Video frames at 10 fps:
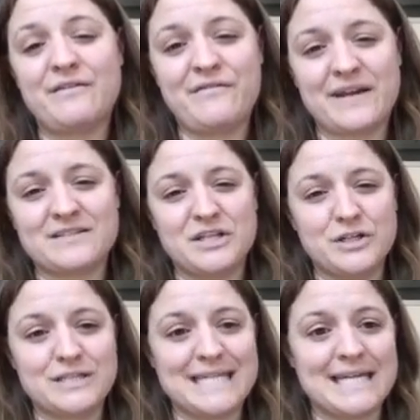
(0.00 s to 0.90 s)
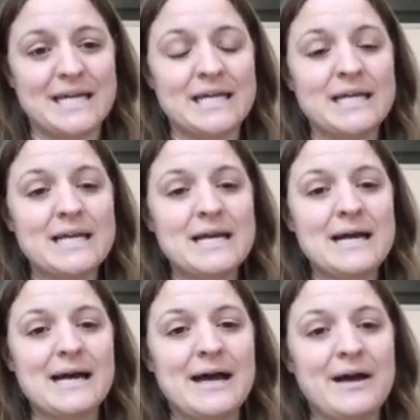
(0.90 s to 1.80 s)
effects in your data.
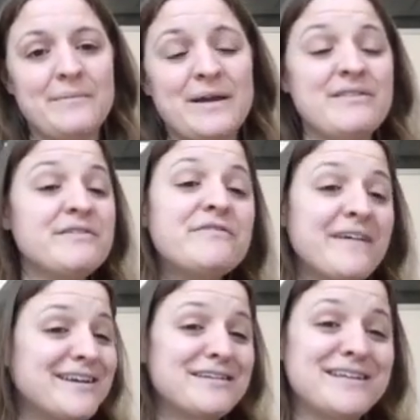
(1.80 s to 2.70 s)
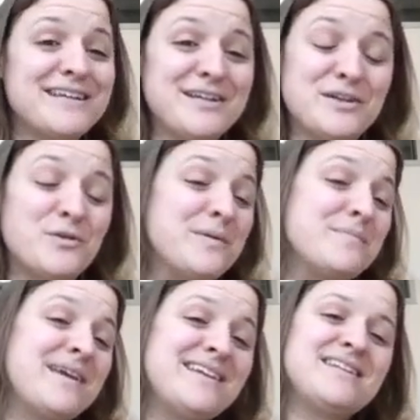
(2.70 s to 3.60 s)
And then finally, we
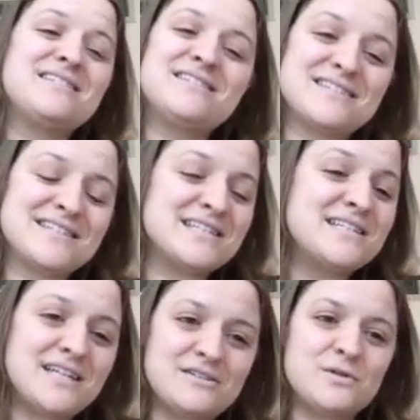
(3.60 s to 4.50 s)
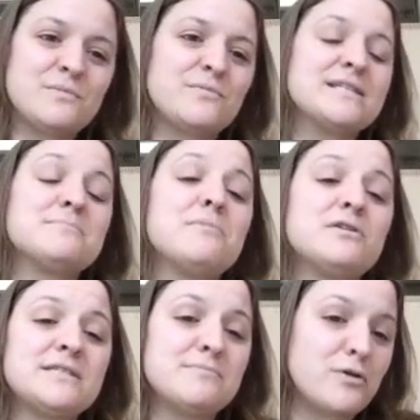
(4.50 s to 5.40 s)
may need to just continue to embrace
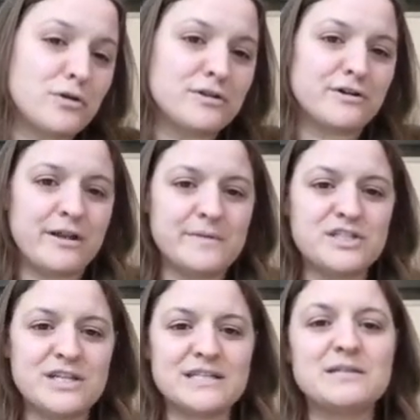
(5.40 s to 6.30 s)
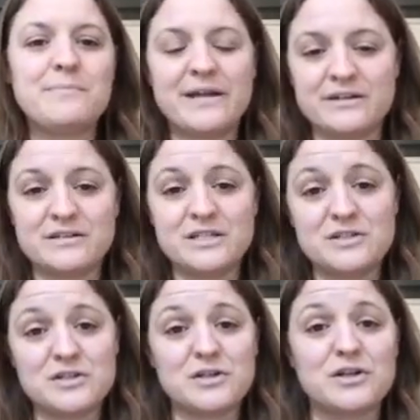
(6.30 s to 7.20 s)
multimodal neuroimaging to better
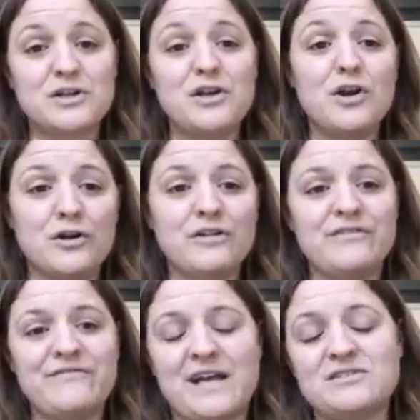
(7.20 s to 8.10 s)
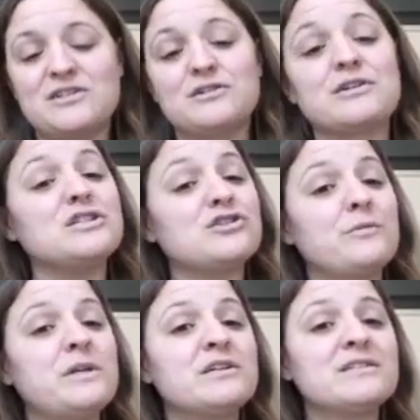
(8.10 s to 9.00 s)
discern neural and vascular
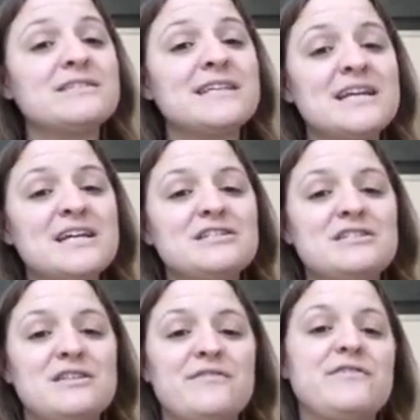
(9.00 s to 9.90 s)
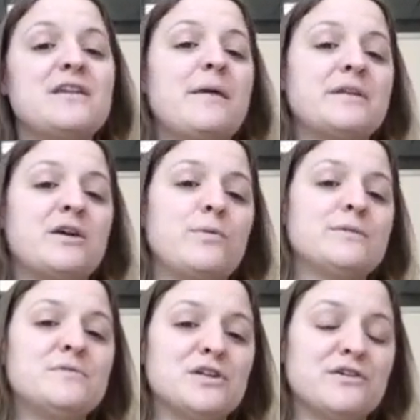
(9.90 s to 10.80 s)
contributors to the phenomena we
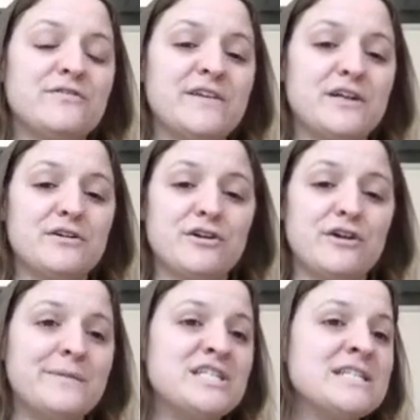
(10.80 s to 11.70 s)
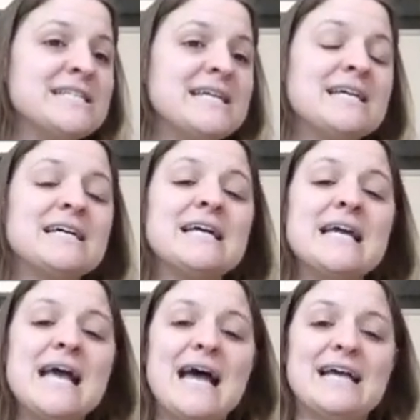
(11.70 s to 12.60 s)
observe in our neuroimaging data
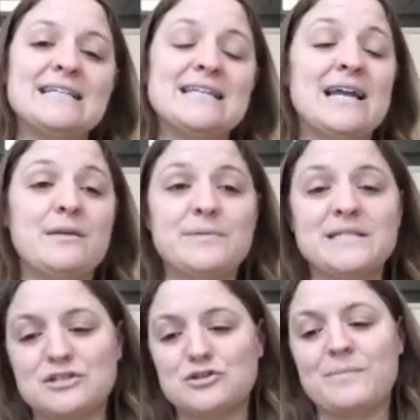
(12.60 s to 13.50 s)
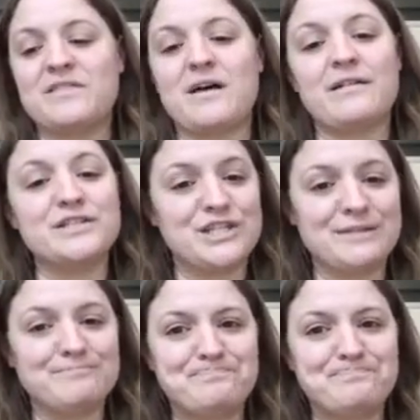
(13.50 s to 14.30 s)
and any potential pathology.